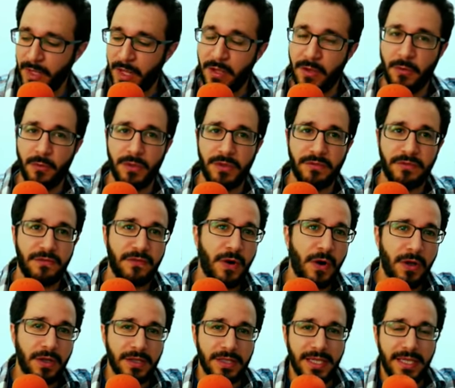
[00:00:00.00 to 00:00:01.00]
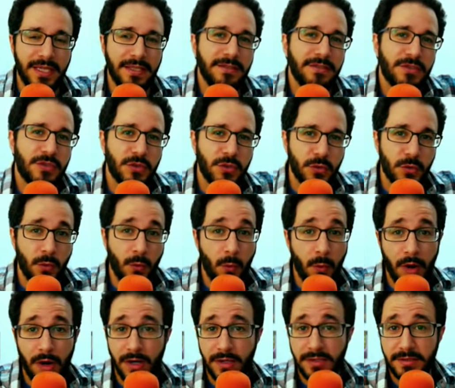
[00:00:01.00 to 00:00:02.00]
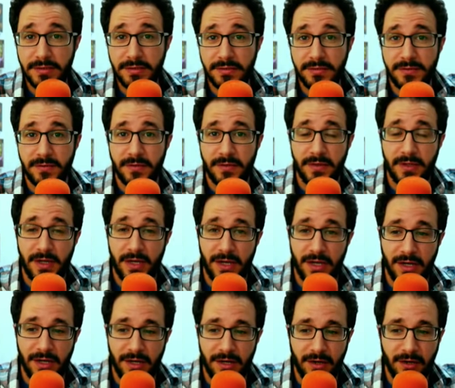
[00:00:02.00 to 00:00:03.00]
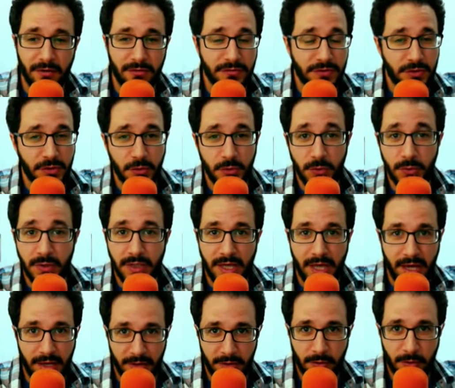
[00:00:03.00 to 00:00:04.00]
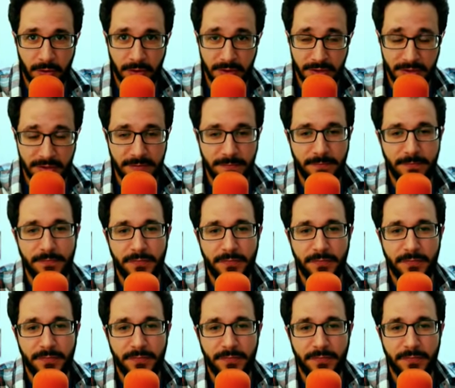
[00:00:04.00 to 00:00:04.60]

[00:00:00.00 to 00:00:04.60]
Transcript: will fall into one uh, of two categories.